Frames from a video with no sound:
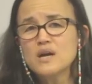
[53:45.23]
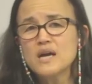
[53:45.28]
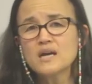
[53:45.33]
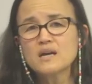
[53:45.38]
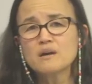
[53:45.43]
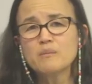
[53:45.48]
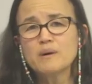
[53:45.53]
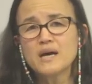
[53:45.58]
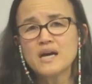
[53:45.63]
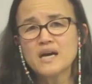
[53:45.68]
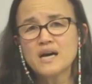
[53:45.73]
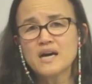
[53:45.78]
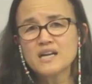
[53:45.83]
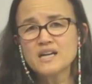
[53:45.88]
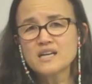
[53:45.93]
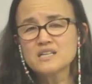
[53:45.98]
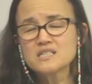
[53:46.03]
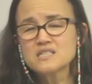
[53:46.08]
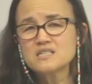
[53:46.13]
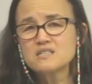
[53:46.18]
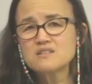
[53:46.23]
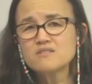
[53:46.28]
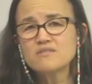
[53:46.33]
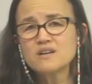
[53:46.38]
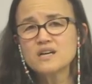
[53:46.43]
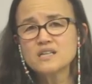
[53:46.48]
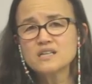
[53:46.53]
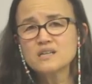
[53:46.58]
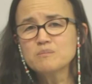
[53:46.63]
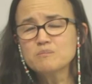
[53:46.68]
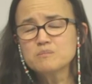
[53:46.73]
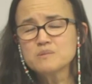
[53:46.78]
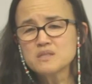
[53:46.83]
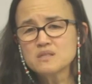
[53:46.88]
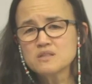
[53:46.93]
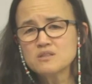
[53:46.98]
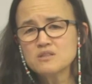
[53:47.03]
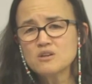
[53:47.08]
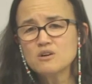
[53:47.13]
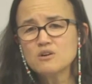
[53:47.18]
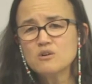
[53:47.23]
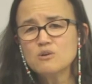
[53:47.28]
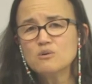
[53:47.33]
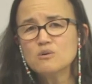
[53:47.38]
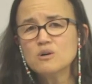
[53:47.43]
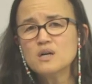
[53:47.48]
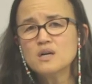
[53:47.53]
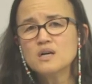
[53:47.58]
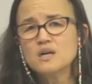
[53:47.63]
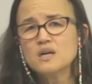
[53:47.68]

antibiotics developed, no